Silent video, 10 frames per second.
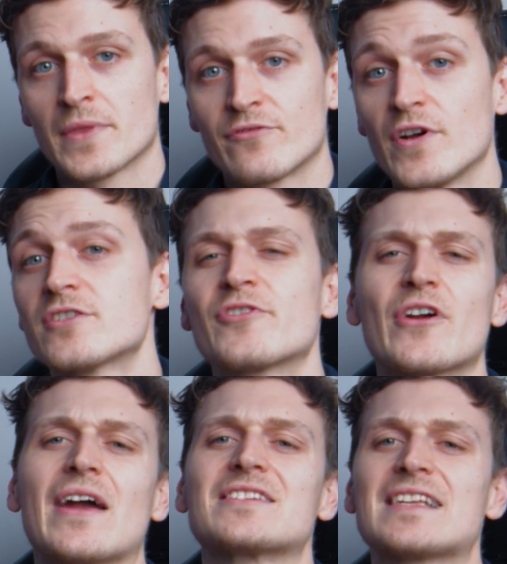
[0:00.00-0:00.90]
First,
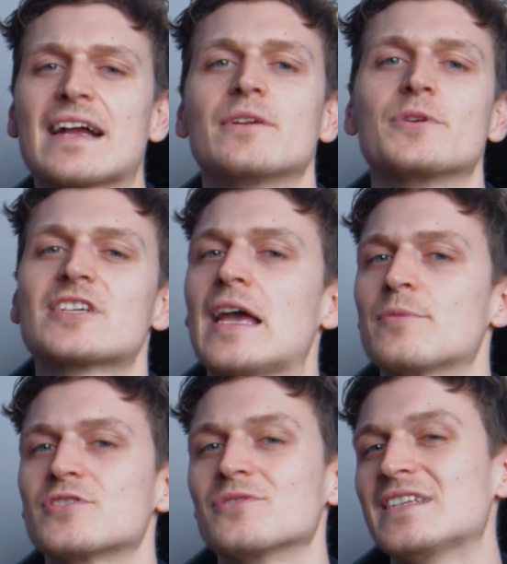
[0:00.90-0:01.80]
figure out exactly which
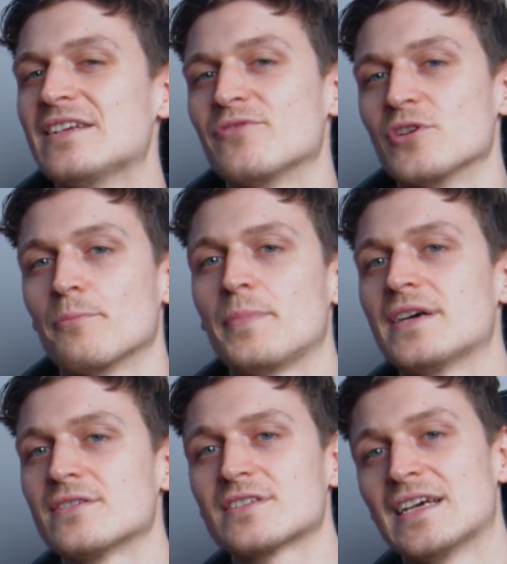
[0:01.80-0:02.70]
cables you'll need for your
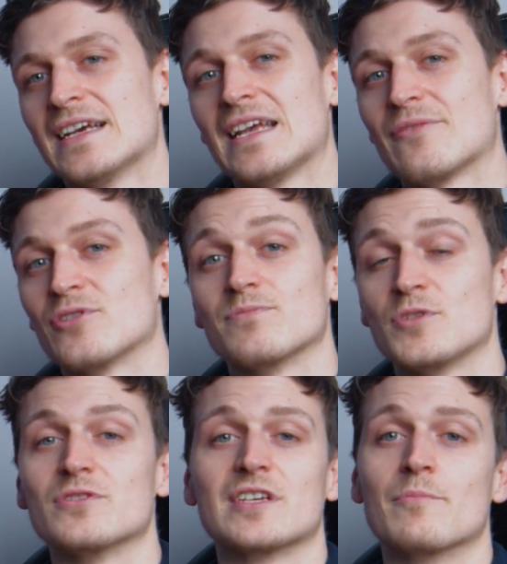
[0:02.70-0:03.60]
build. If you're
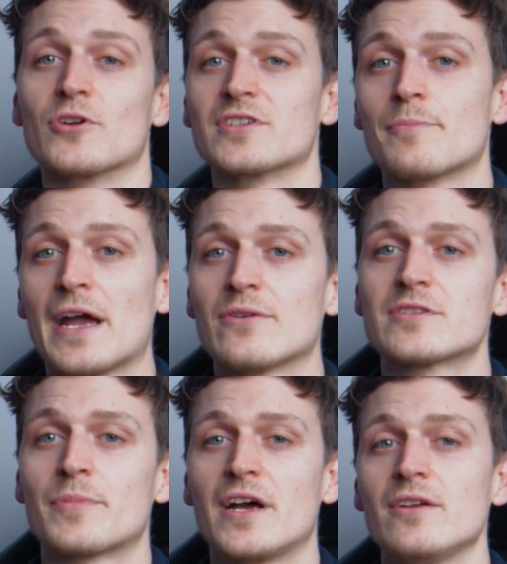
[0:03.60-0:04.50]
using a modular power
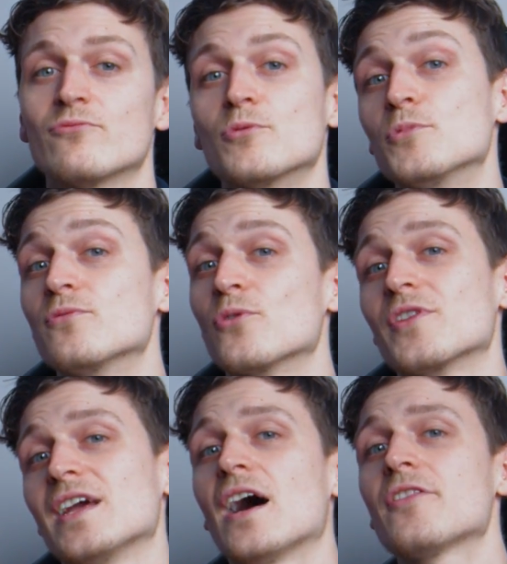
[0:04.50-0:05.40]
supply, remove all
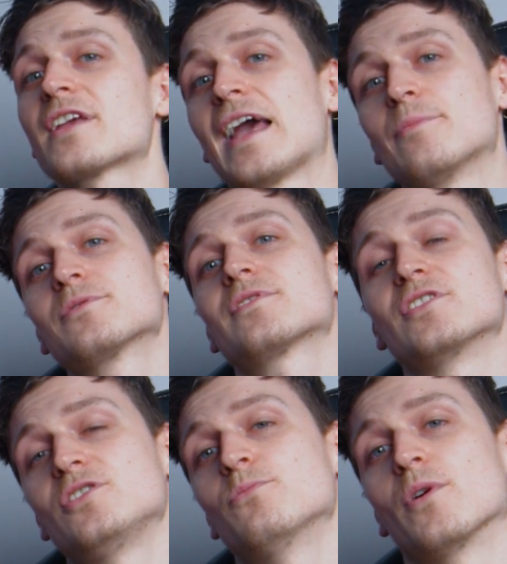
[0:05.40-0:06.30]
the other cables
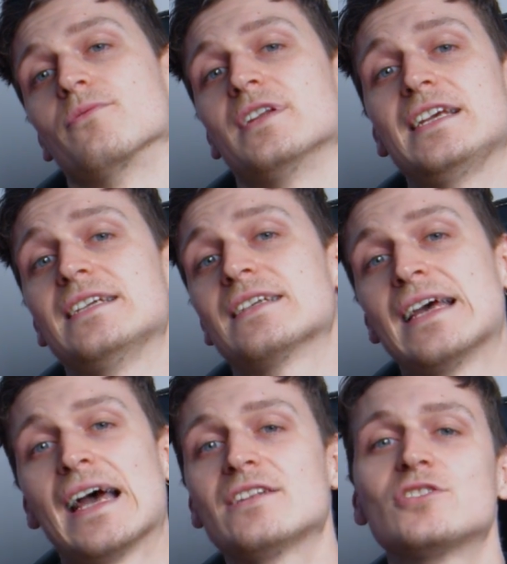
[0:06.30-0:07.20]
that you won't need
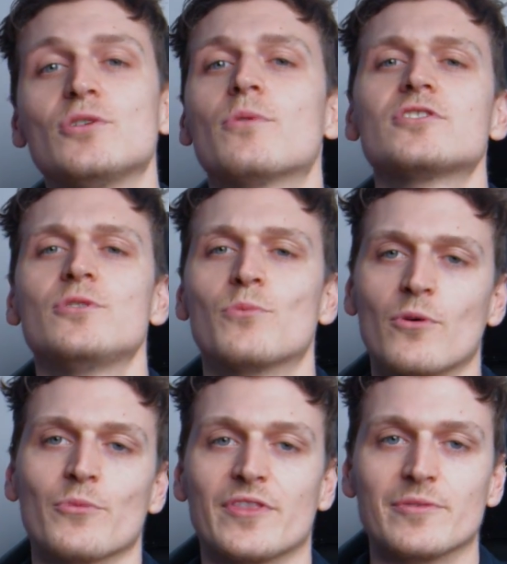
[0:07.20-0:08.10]
and do what you
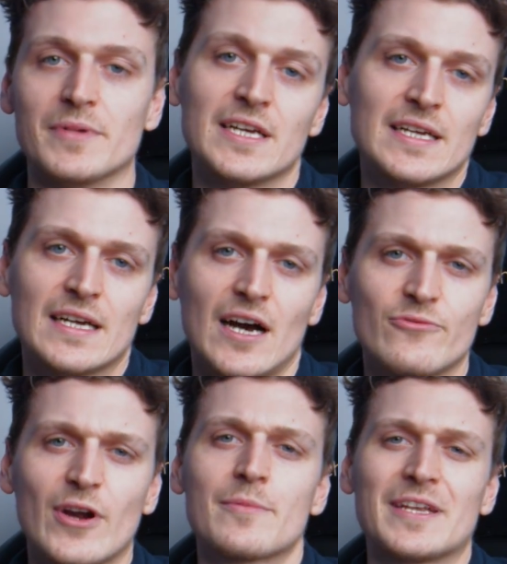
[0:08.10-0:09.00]
want with them.
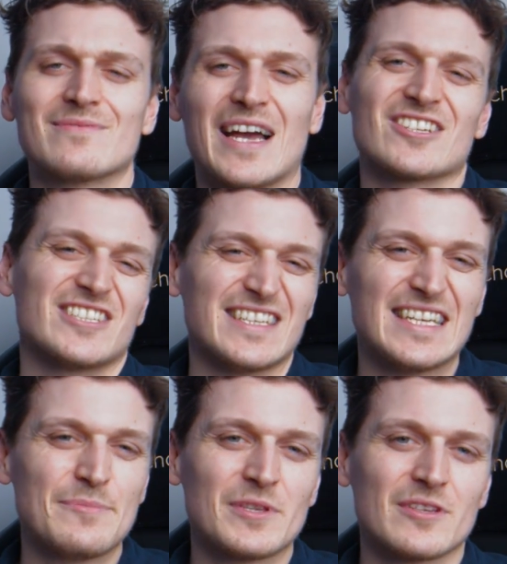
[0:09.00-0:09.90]
I'd recommend actually
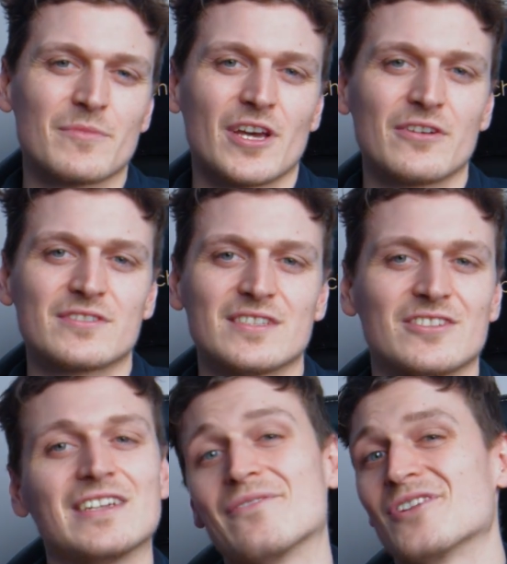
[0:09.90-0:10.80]
keeping them though,
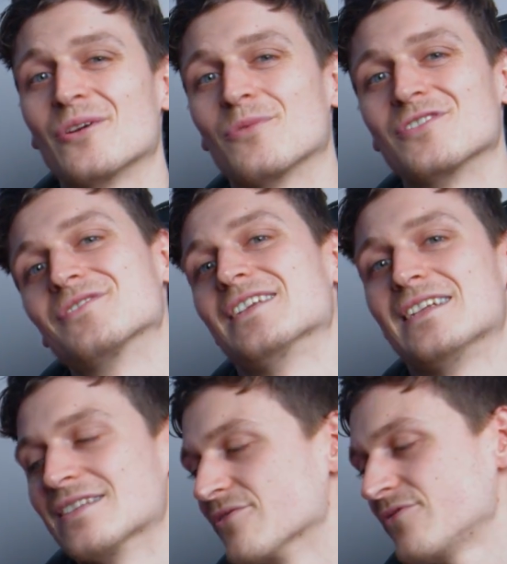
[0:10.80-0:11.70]
since you never know what you'll
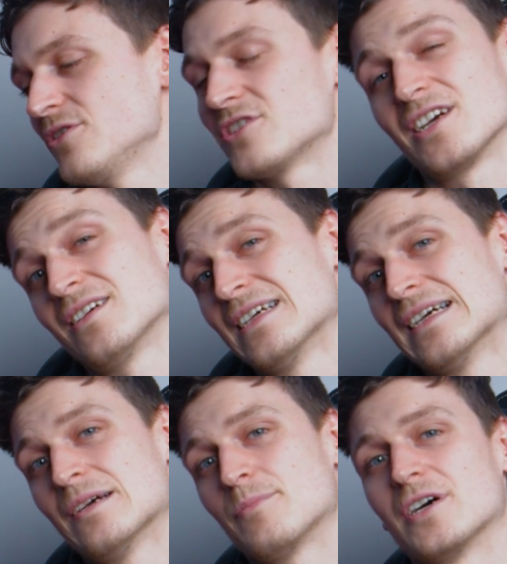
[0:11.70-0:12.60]
need in the future,
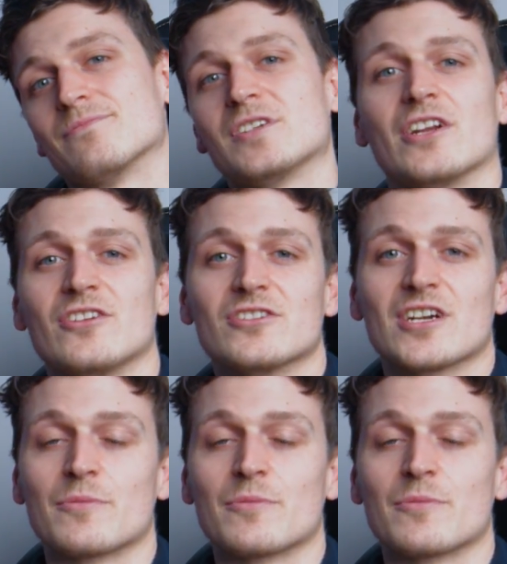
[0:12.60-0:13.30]
but you could chuck